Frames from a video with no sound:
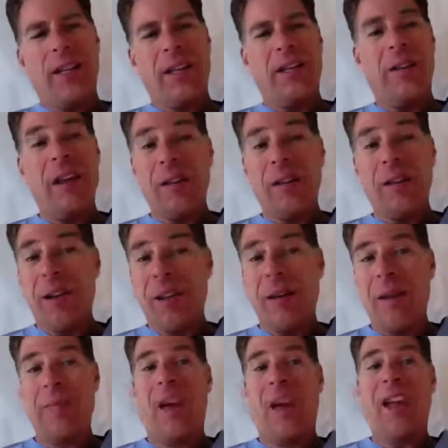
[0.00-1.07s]
And so even yeah. though
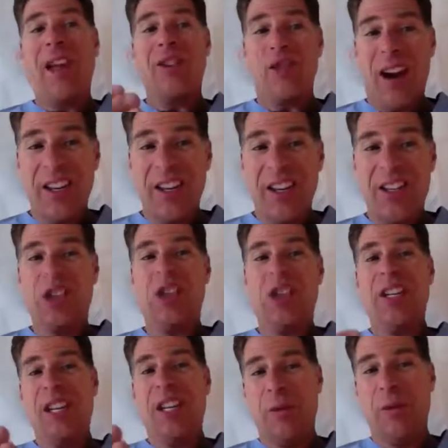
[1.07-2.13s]
they try to
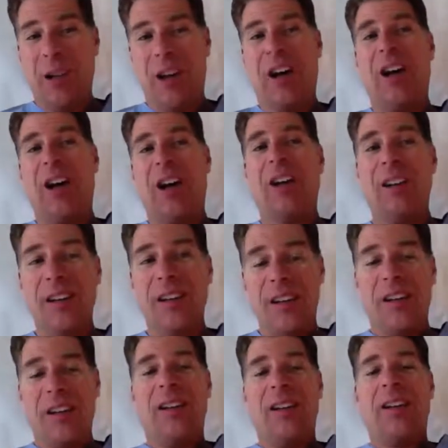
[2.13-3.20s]
string you along,
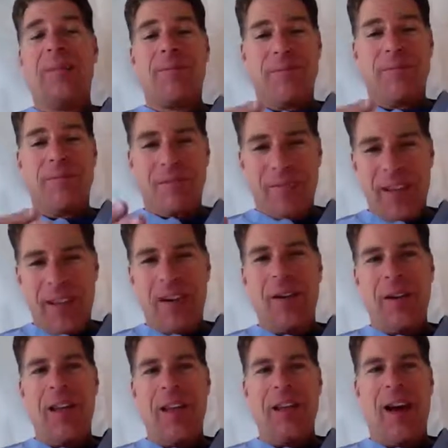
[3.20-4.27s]
you
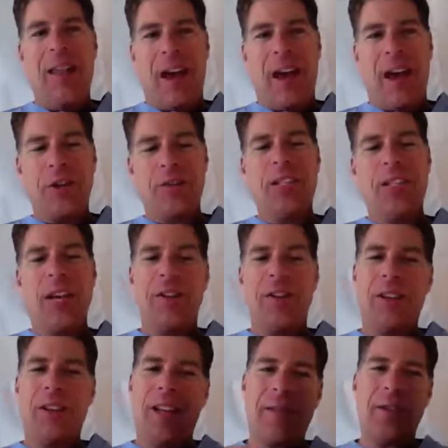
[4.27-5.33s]
know, it, I, as you said,
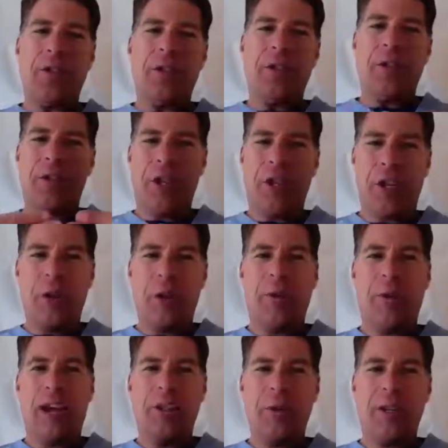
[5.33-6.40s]
you need to have this sort of secure
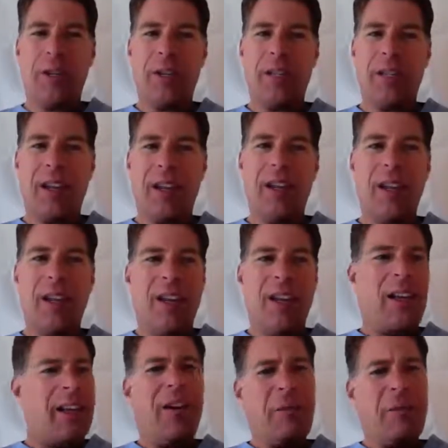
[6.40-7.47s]
base where you can say,
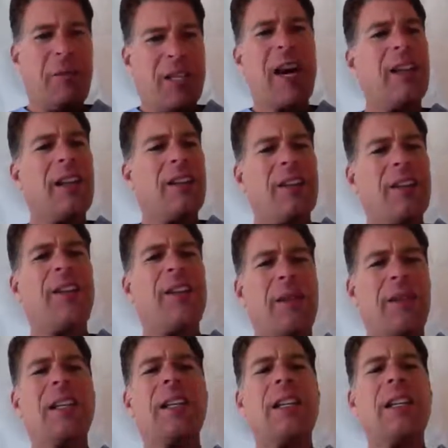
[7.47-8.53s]
yeah, it's not. There's
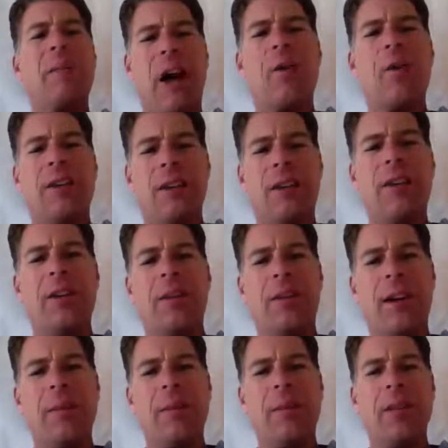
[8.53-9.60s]
things I'm not going to do.
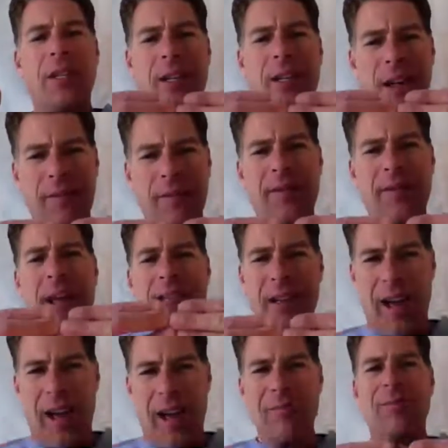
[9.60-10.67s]
I'm just I, that's
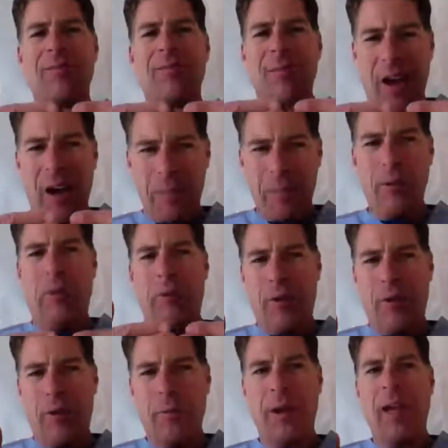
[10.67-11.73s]
not yeah. comfortable
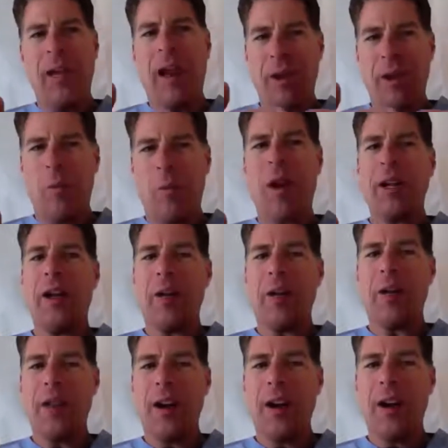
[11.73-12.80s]
for me, and I don't want to
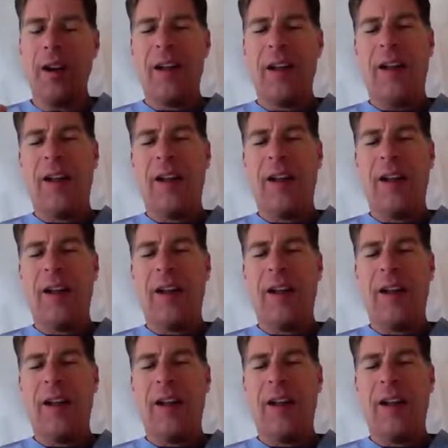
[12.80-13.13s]
go there.